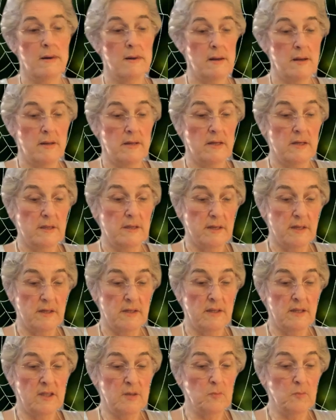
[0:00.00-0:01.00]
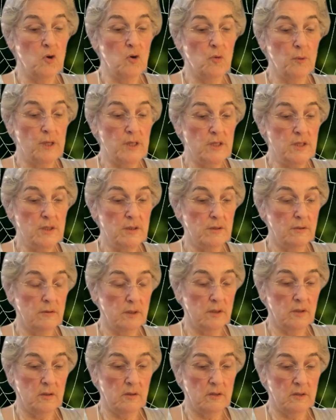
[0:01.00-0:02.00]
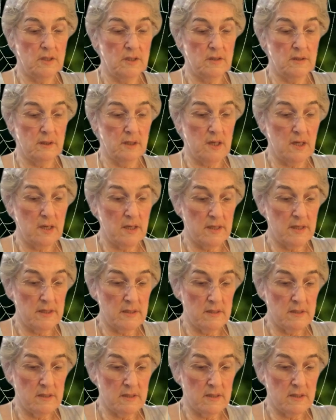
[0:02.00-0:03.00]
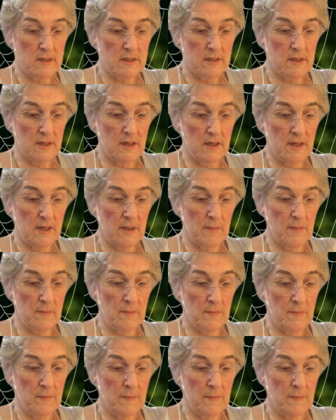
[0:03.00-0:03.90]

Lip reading: And I think that the more we do along these lines, the